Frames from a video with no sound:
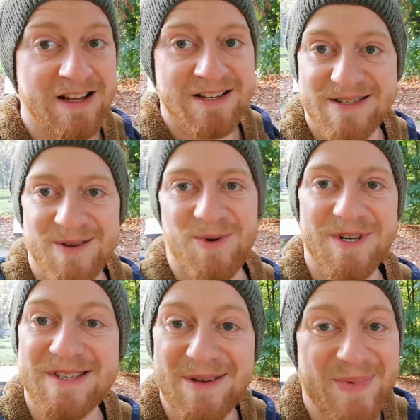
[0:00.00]
So what
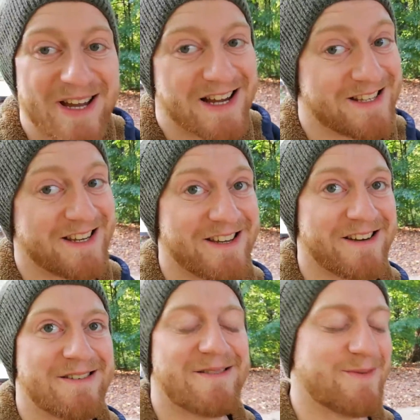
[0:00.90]
is the big idea
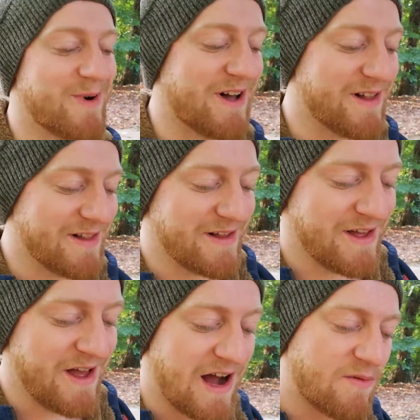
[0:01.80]
here? Well,
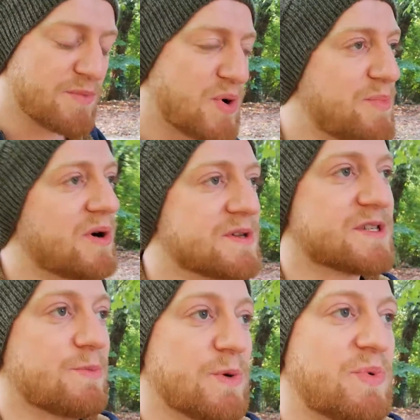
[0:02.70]
I would propose
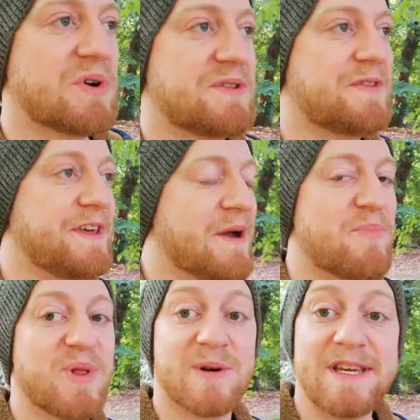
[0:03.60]
that we put the
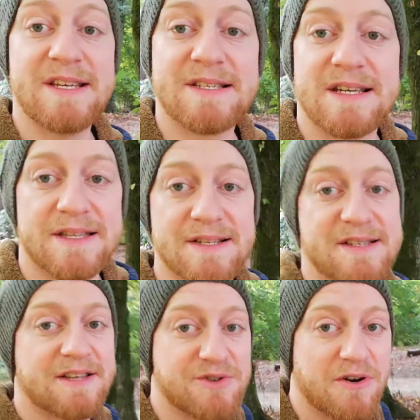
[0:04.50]
employees in the
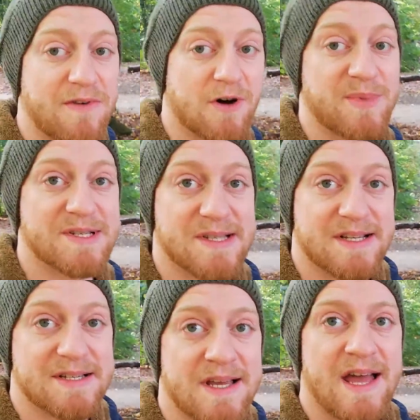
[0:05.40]
center of our
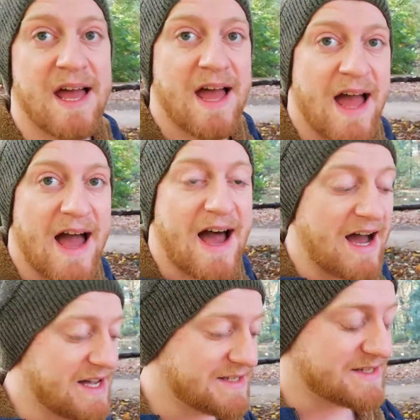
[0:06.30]
business,
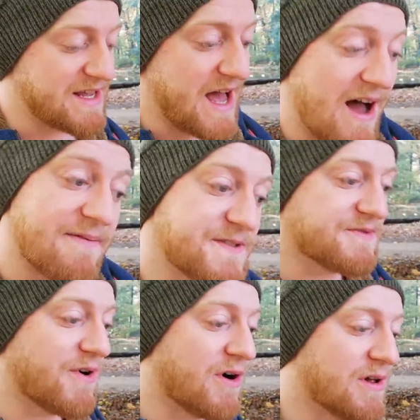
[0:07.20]
as after
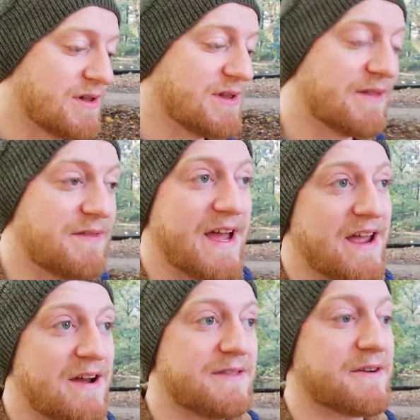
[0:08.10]
all, they
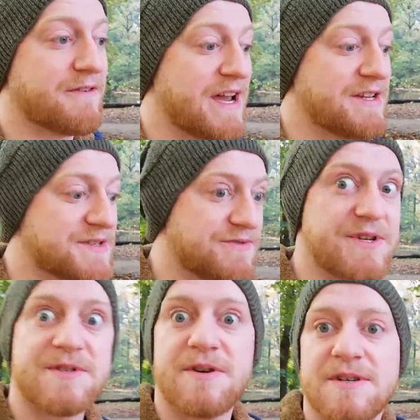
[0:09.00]
are the greatest
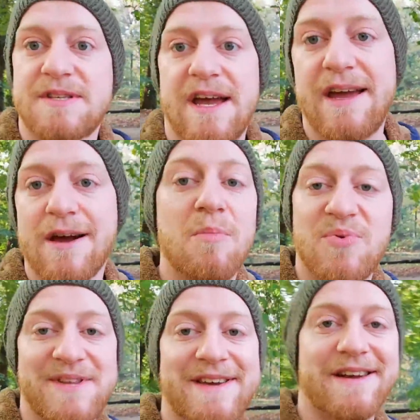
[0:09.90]
resource a
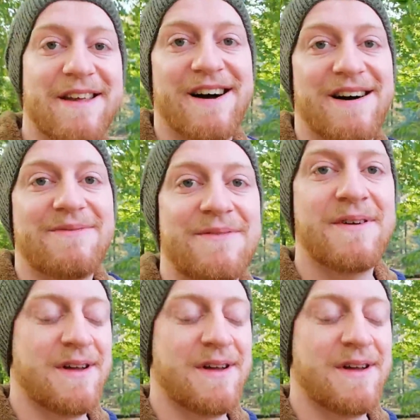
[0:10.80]
company can have.